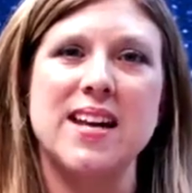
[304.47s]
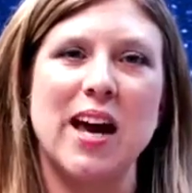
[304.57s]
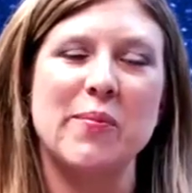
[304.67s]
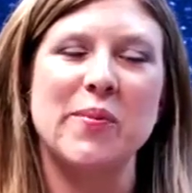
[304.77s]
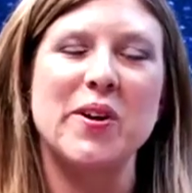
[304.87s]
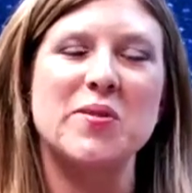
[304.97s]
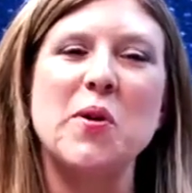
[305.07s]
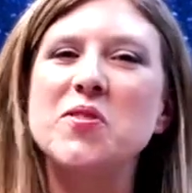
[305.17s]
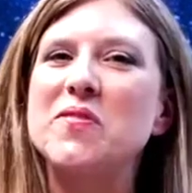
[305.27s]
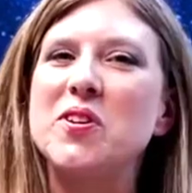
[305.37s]
in this time,
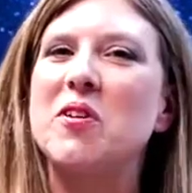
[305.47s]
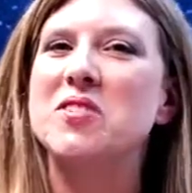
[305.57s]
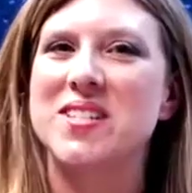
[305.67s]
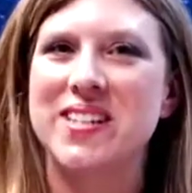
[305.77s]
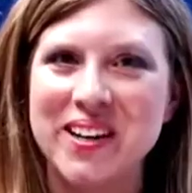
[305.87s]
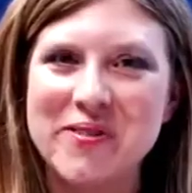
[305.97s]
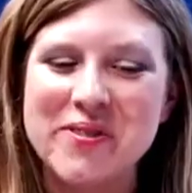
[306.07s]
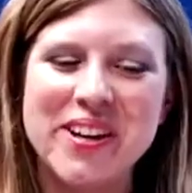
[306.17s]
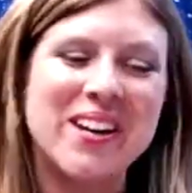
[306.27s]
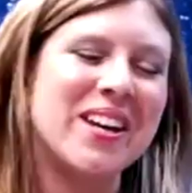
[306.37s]
because most of you don't just
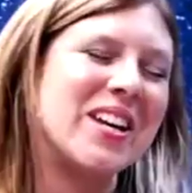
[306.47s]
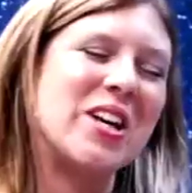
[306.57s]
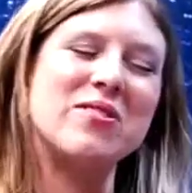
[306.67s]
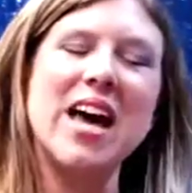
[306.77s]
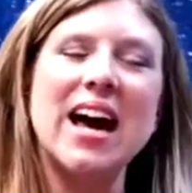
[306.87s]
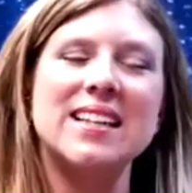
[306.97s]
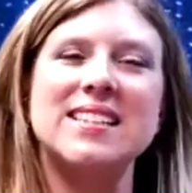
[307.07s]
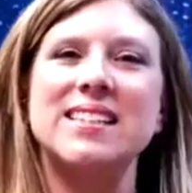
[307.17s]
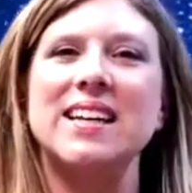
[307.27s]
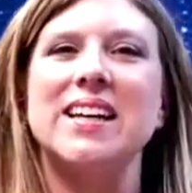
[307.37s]
give, you
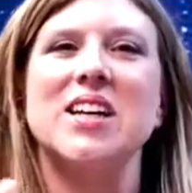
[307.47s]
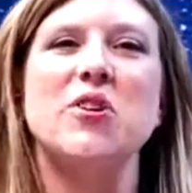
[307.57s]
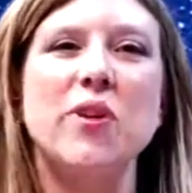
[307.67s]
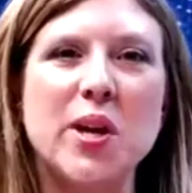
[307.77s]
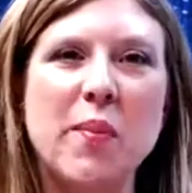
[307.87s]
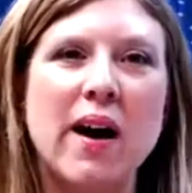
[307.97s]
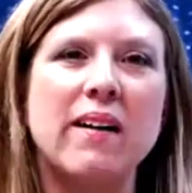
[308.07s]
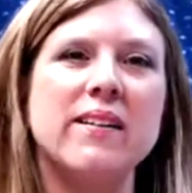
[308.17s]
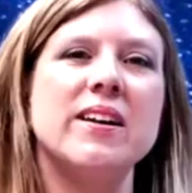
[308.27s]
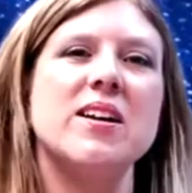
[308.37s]
text, you
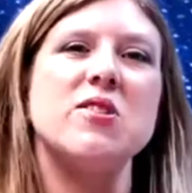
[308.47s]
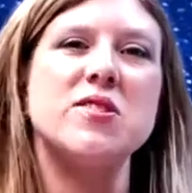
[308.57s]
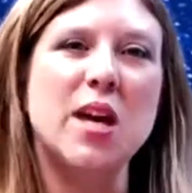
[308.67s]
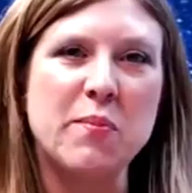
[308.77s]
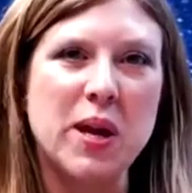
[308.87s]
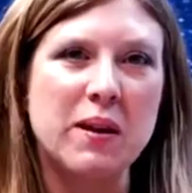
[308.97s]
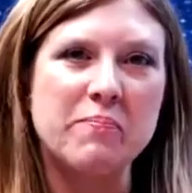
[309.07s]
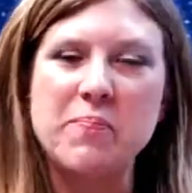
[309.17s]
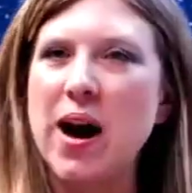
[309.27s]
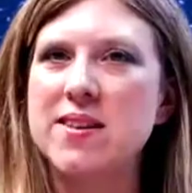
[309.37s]
email, you send
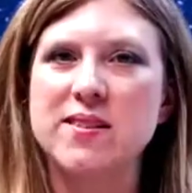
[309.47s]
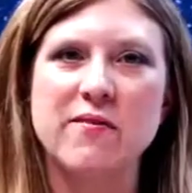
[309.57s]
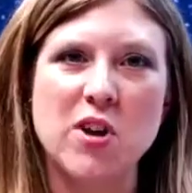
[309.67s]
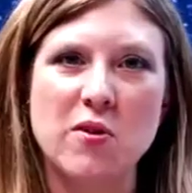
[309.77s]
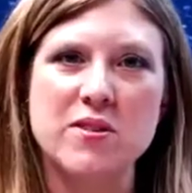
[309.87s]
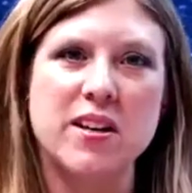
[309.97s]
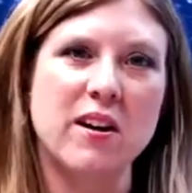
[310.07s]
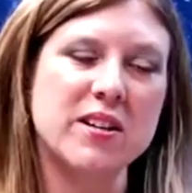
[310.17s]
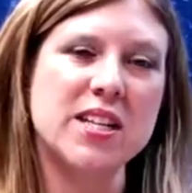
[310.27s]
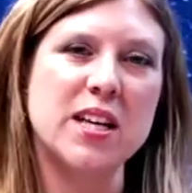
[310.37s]
me positive notes
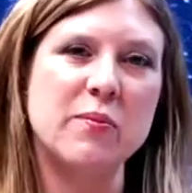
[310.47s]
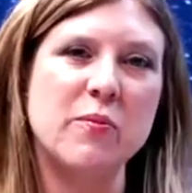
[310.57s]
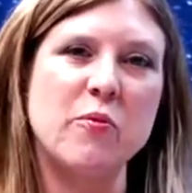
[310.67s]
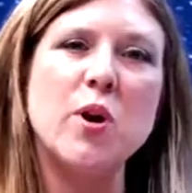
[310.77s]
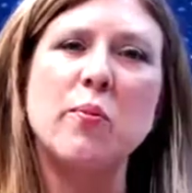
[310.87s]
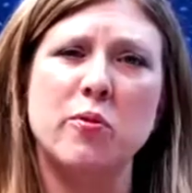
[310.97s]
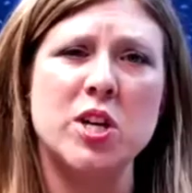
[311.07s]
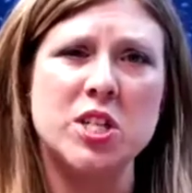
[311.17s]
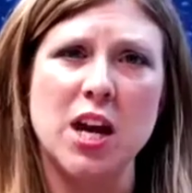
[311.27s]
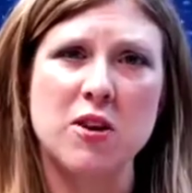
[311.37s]
on our team. We
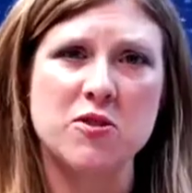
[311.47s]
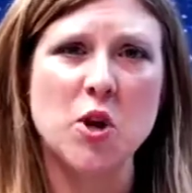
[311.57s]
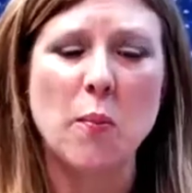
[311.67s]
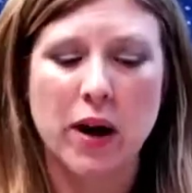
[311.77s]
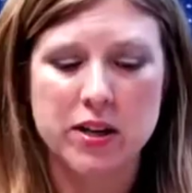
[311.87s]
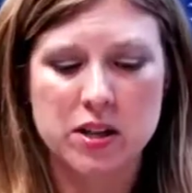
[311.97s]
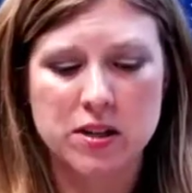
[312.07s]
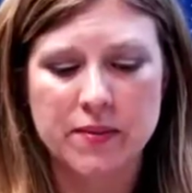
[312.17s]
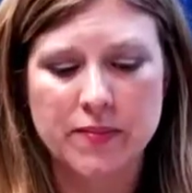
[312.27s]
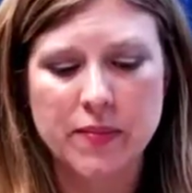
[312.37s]
appreciate you so
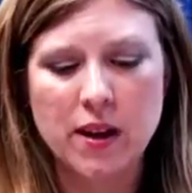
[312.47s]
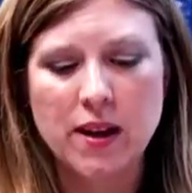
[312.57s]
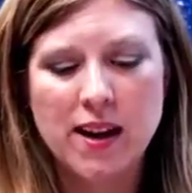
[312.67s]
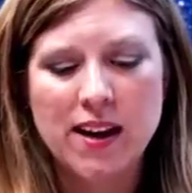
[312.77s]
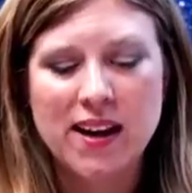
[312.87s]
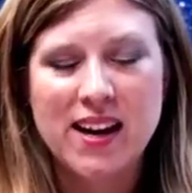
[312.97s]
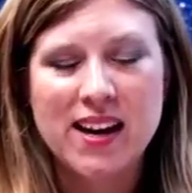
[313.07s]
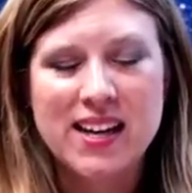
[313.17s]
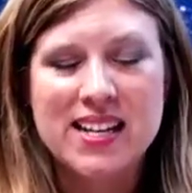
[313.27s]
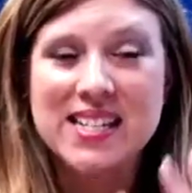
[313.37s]
much.
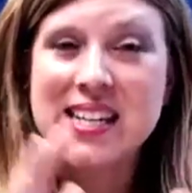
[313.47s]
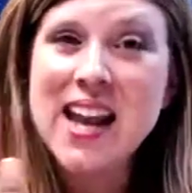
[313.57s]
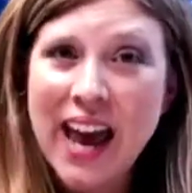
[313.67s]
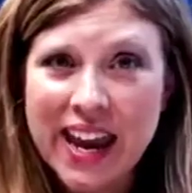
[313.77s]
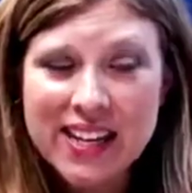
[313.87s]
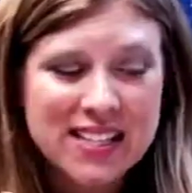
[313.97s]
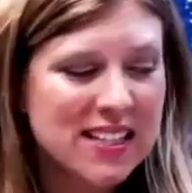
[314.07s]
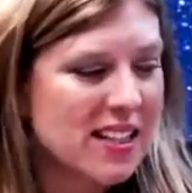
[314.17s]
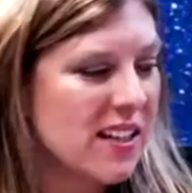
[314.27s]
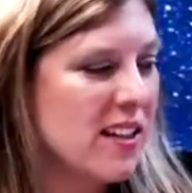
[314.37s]

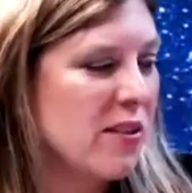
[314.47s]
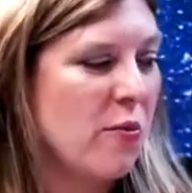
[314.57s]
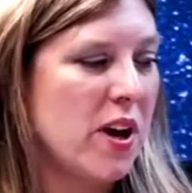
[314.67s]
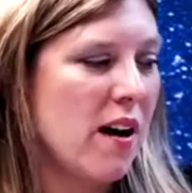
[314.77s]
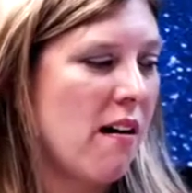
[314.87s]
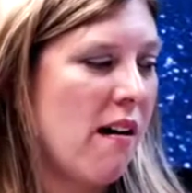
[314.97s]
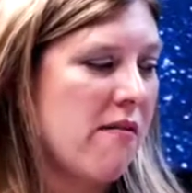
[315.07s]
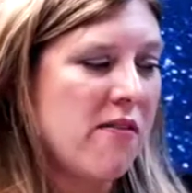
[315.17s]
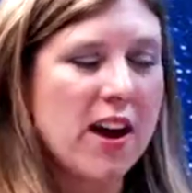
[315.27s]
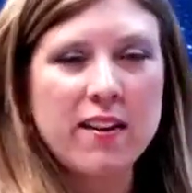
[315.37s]
Tonight, we are
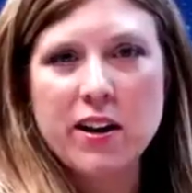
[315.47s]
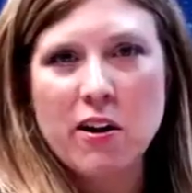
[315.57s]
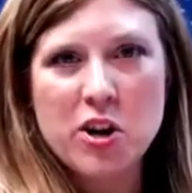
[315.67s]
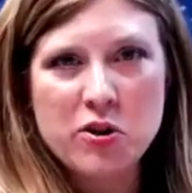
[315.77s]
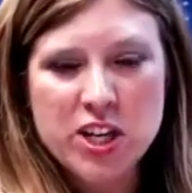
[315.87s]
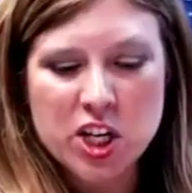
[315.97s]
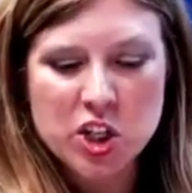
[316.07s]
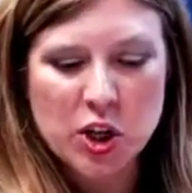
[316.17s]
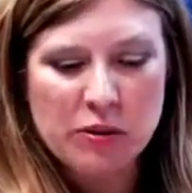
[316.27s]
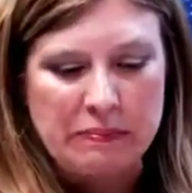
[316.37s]
unveiling our new
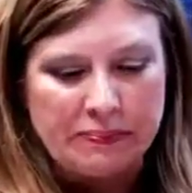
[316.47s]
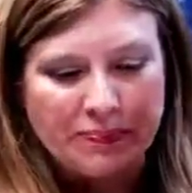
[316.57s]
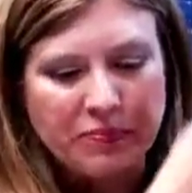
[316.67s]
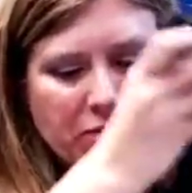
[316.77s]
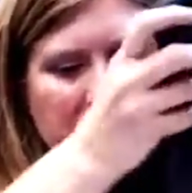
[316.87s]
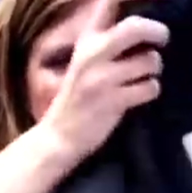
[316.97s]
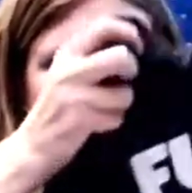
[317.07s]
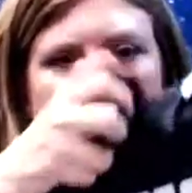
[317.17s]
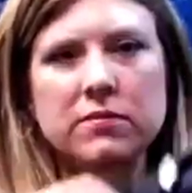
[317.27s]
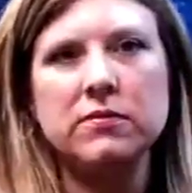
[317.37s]
t-shirt.
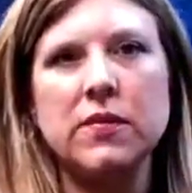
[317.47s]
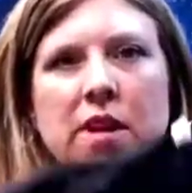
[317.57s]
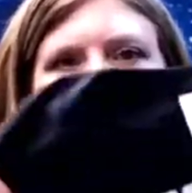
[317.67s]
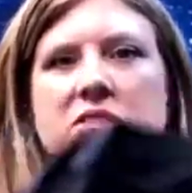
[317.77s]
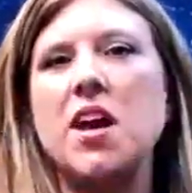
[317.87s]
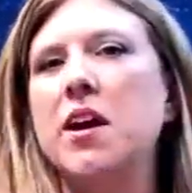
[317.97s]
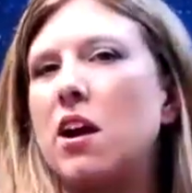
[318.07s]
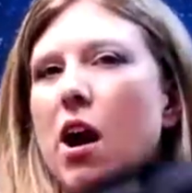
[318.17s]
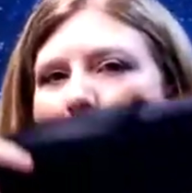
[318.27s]
And you see, I'm